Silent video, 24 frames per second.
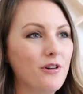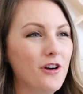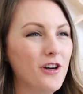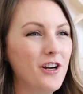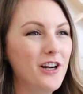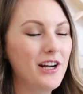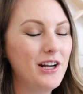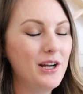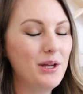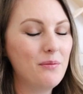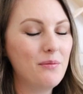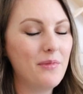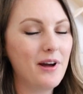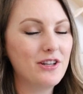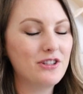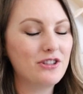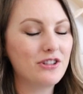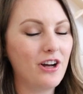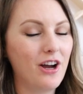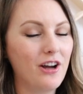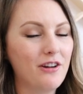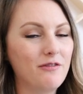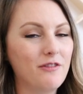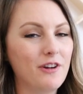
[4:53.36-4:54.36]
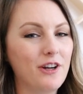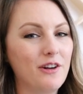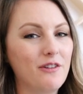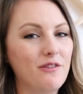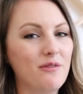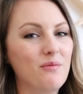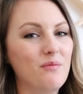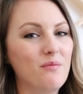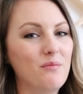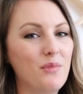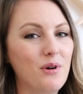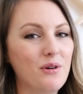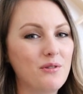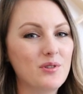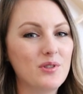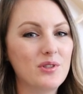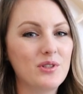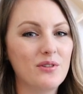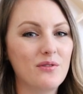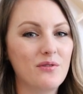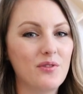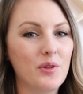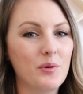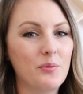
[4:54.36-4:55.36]
pretty much gotten rid of
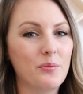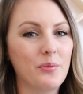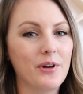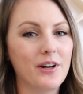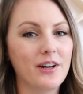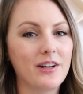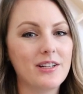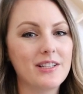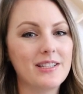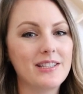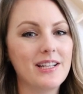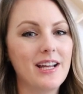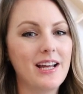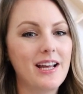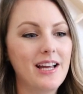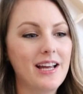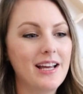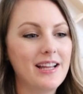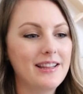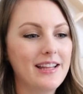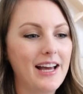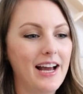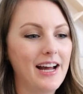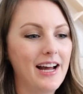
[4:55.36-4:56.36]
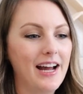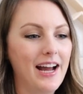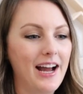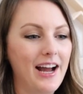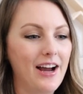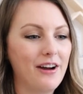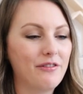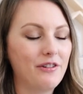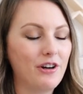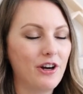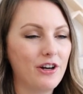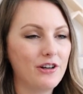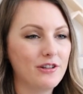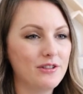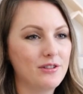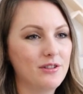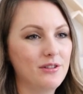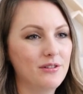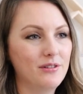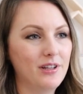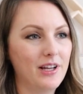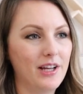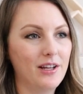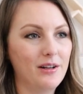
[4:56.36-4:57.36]
most of the books that have
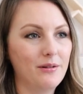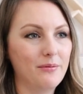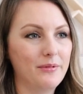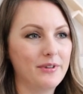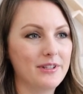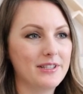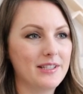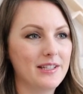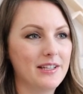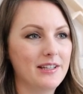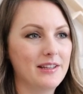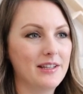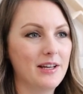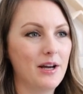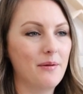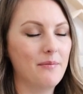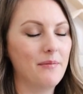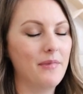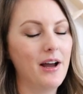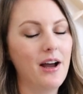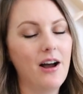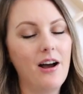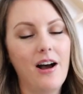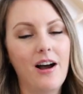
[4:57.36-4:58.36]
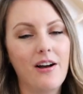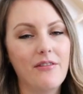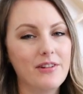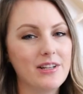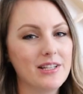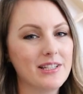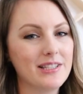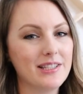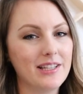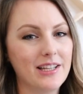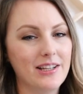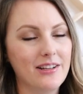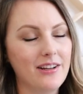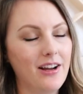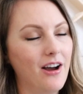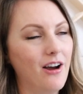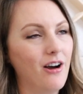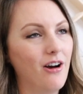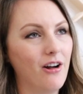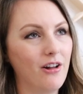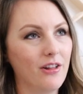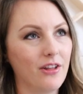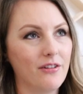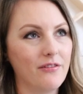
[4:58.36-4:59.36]
cartoon animals in them. Obviously not
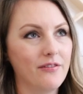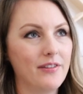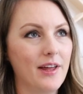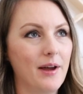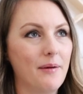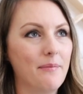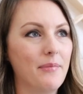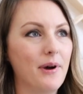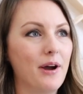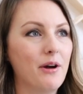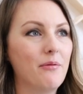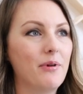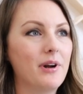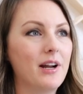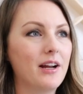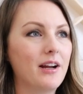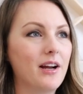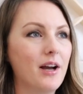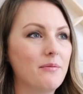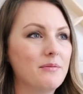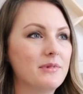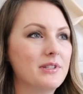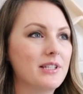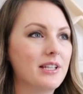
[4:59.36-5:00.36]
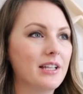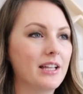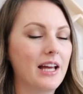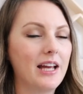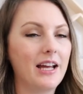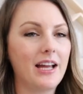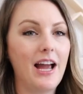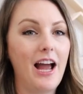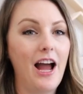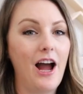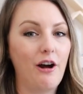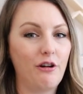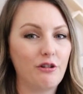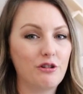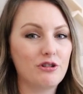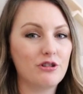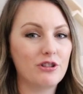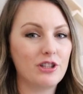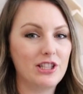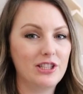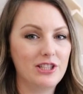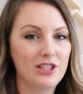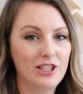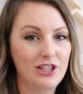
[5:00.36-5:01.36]
all of them, but when it comes to like
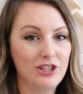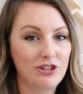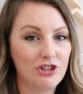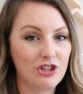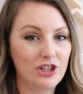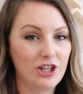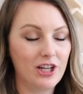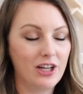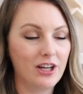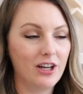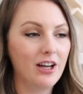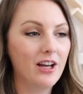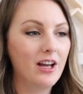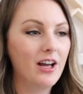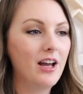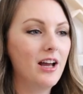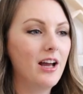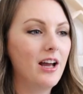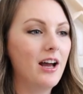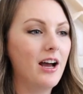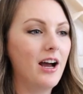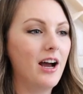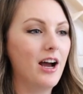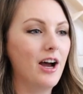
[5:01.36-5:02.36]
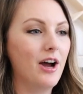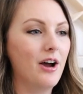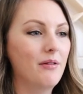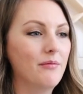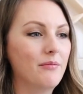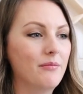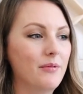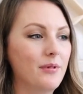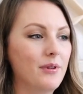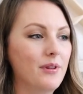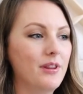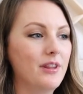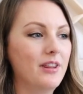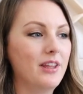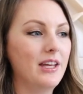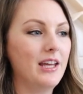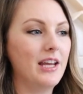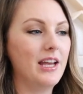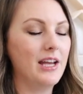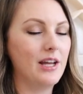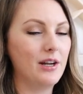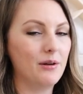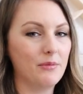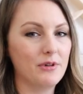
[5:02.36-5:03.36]
actually teaching um,
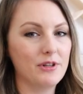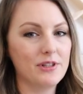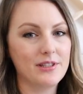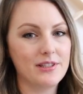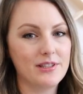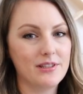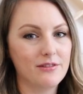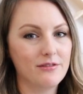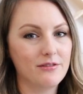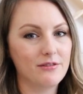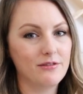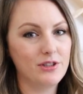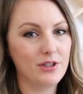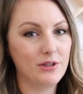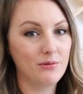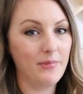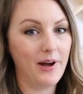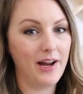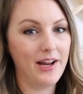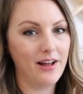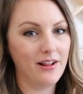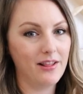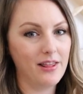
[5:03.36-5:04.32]
the animals to my